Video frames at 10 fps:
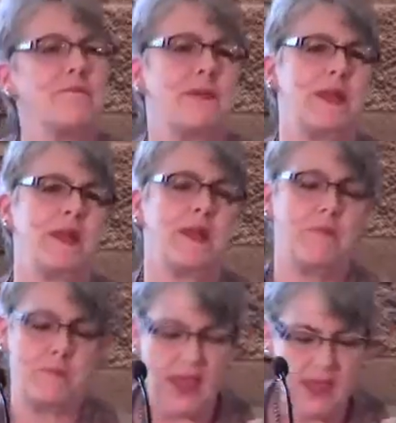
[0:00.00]
be,
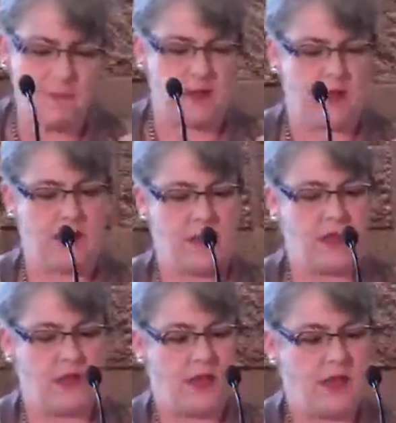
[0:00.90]
may be,
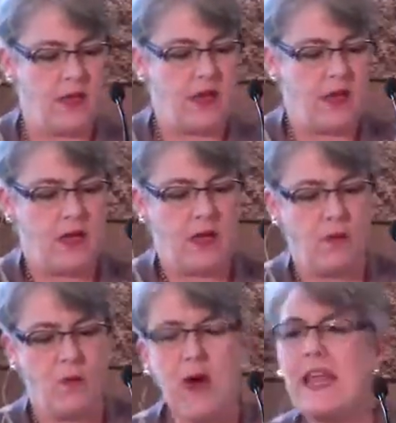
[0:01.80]

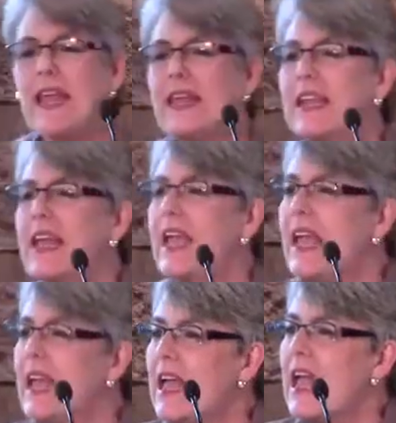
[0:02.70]
what it
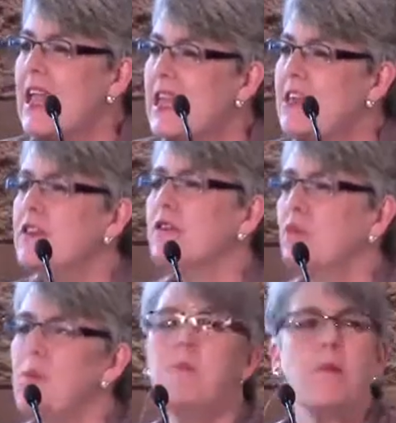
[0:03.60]
is,
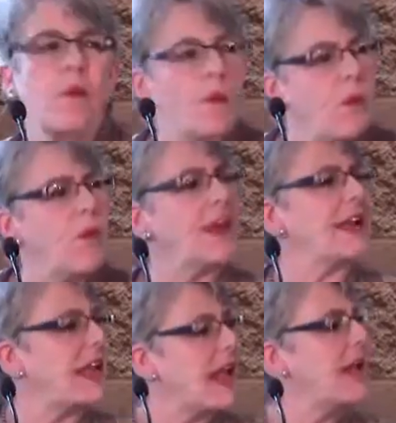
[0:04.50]
what
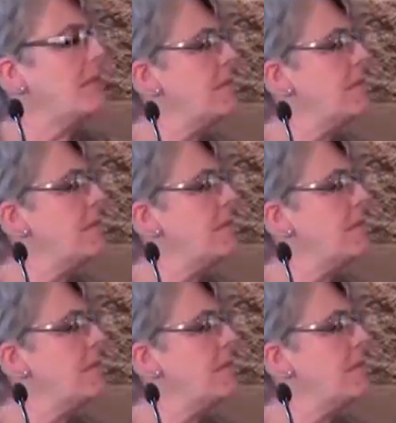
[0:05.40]
it can